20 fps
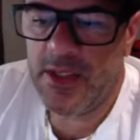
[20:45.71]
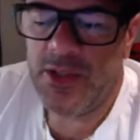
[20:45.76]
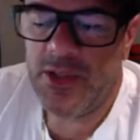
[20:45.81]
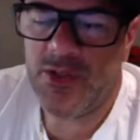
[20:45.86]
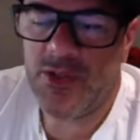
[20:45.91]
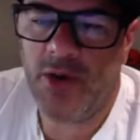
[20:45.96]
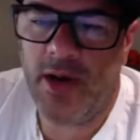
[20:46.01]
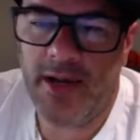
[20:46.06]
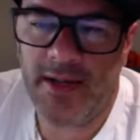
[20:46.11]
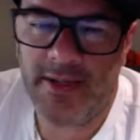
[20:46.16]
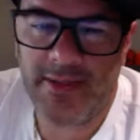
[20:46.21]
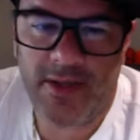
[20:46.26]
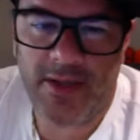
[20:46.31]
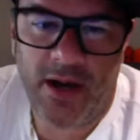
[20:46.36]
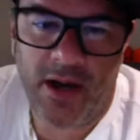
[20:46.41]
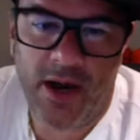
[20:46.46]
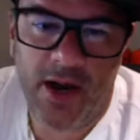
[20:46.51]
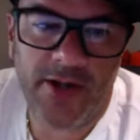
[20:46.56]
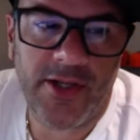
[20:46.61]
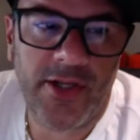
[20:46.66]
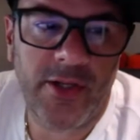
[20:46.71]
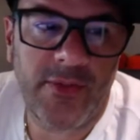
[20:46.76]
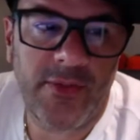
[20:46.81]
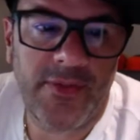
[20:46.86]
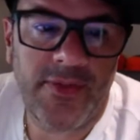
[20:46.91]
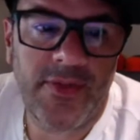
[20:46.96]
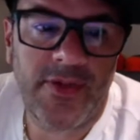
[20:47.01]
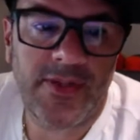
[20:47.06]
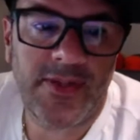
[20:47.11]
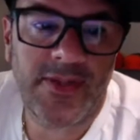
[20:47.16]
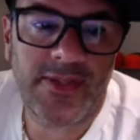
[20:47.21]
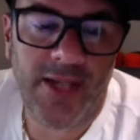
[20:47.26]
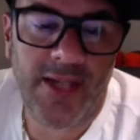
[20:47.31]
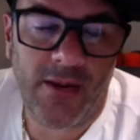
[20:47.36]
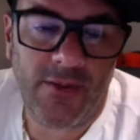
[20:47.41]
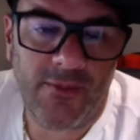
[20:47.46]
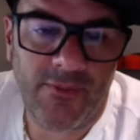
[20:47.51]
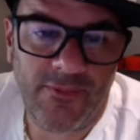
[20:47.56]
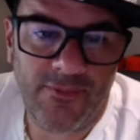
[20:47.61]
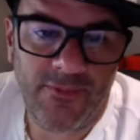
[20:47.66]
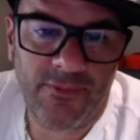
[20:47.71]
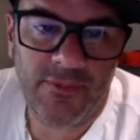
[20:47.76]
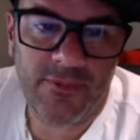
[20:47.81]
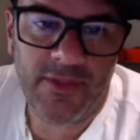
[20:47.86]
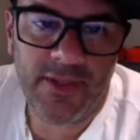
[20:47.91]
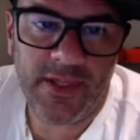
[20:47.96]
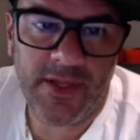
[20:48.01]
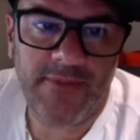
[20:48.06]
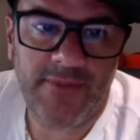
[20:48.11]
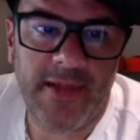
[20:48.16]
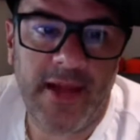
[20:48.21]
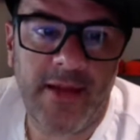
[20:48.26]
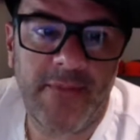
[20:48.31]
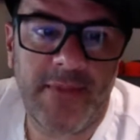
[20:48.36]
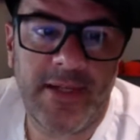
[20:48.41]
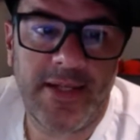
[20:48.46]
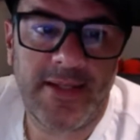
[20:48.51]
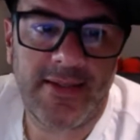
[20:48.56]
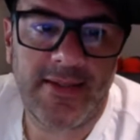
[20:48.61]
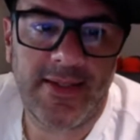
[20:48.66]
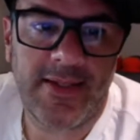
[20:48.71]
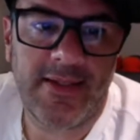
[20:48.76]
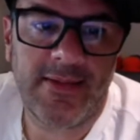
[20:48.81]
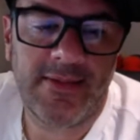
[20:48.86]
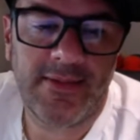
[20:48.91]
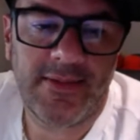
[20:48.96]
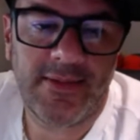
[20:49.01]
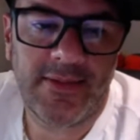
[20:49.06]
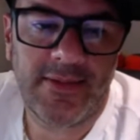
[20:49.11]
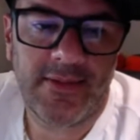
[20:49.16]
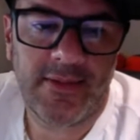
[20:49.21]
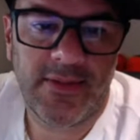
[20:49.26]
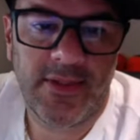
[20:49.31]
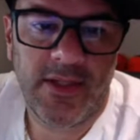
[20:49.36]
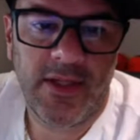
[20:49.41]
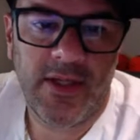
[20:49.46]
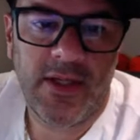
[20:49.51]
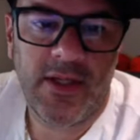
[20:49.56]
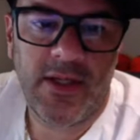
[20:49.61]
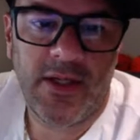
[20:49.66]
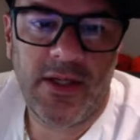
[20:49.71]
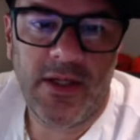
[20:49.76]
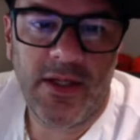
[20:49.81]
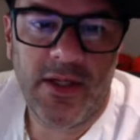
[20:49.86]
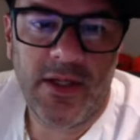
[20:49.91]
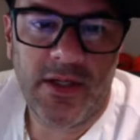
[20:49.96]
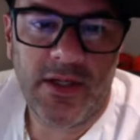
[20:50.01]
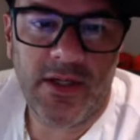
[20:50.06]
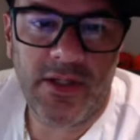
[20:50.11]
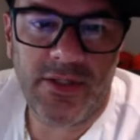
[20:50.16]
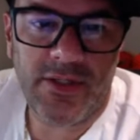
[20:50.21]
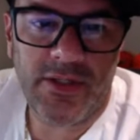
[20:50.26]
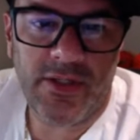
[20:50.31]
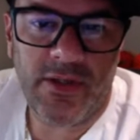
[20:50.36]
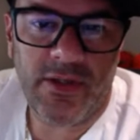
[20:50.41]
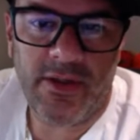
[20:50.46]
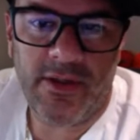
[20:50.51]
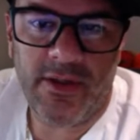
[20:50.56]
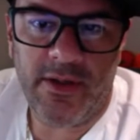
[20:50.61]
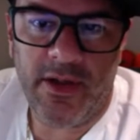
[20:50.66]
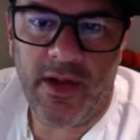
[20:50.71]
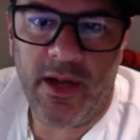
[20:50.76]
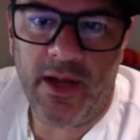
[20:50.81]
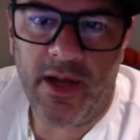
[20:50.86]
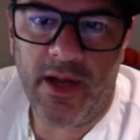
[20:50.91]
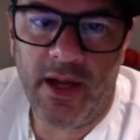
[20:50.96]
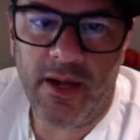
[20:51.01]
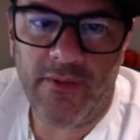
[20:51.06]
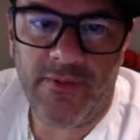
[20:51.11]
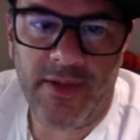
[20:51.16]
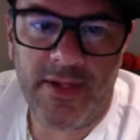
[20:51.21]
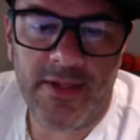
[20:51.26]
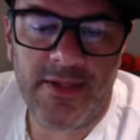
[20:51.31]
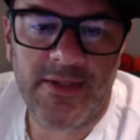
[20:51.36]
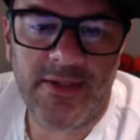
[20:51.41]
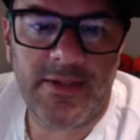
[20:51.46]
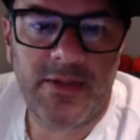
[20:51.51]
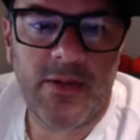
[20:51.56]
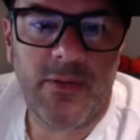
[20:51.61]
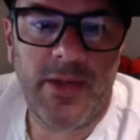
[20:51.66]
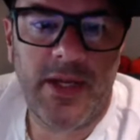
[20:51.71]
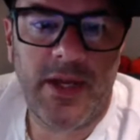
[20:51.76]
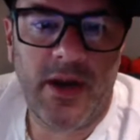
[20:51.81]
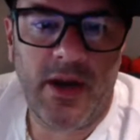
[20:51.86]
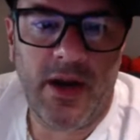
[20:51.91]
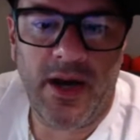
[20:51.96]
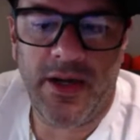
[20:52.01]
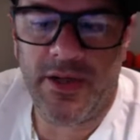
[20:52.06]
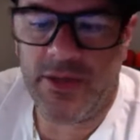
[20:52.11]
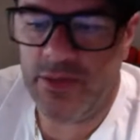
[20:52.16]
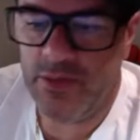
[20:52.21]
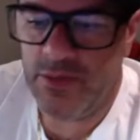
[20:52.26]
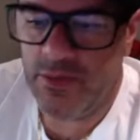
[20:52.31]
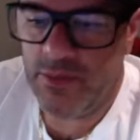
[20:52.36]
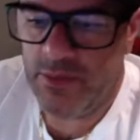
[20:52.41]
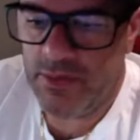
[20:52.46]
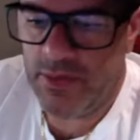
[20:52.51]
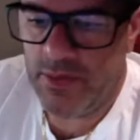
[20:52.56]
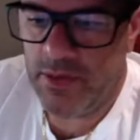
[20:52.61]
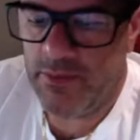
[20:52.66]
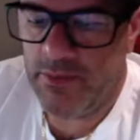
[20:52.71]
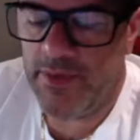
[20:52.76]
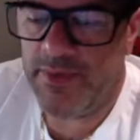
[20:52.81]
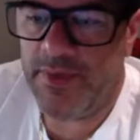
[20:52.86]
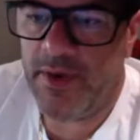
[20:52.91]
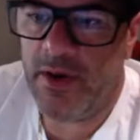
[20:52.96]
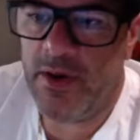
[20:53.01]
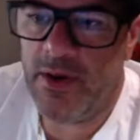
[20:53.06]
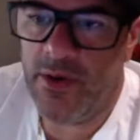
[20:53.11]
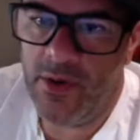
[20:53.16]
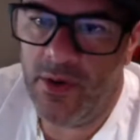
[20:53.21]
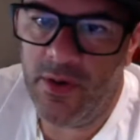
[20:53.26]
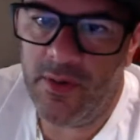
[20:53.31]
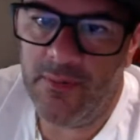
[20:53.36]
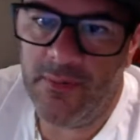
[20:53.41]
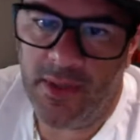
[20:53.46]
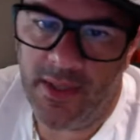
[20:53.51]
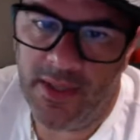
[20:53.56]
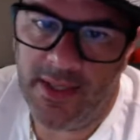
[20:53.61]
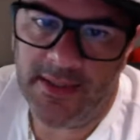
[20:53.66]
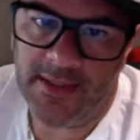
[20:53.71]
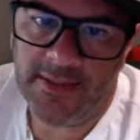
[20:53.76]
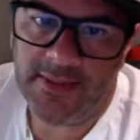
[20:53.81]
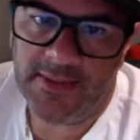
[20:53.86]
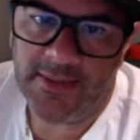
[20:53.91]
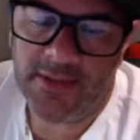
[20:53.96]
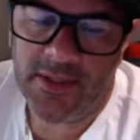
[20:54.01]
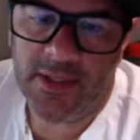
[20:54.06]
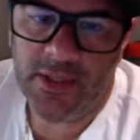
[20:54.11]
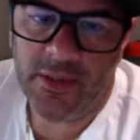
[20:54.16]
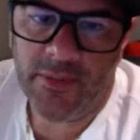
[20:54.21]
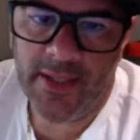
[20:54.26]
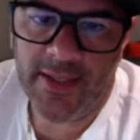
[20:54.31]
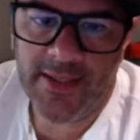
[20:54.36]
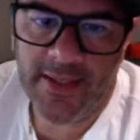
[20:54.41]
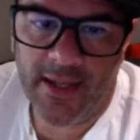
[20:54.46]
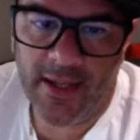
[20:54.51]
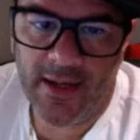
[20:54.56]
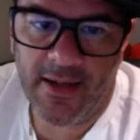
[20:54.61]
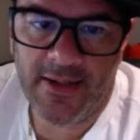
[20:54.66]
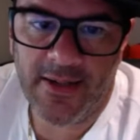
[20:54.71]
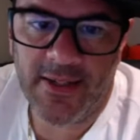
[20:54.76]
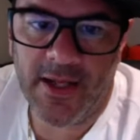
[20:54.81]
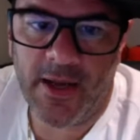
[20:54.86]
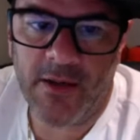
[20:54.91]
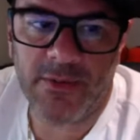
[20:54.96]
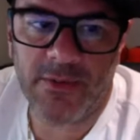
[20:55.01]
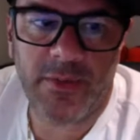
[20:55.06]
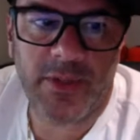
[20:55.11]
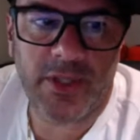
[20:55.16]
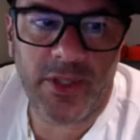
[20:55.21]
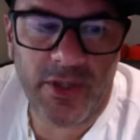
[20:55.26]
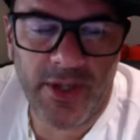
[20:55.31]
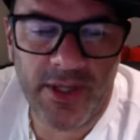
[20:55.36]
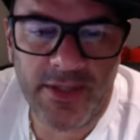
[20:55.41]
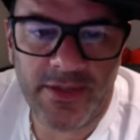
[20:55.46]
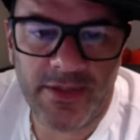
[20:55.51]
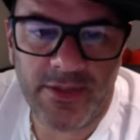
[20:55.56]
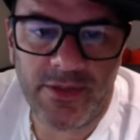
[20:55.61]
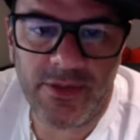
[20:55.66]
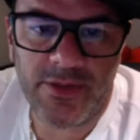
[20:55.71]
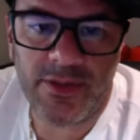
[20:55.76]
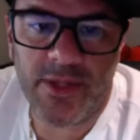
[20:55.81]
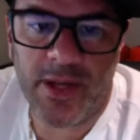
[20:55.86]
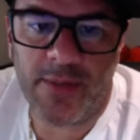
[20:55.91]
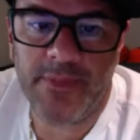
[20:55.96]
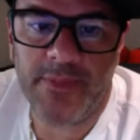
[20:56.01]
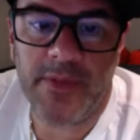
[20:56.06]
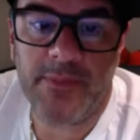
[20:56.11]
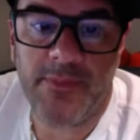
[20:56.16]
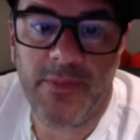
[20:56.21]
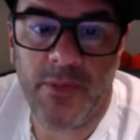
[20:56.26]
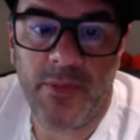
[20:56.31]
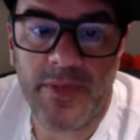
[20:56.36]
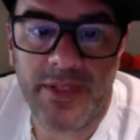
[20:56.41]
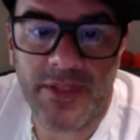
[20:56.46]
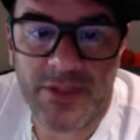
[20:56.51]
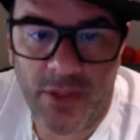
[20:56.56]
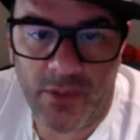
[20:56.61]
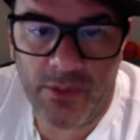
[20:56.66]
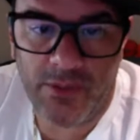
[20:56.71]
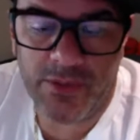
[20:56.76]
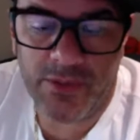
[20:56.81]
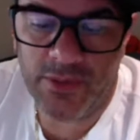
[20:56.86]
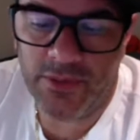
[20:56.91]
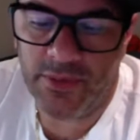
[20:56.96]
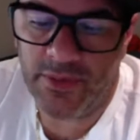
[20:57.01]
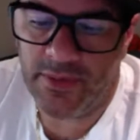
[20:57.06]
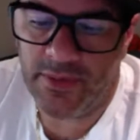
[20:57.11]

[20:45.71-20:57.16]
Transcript: try not to argue with yourself, if that makes sense. Because a lot of us, we argue with our own minds. We tell ourselves we're going to do something, but we don't do.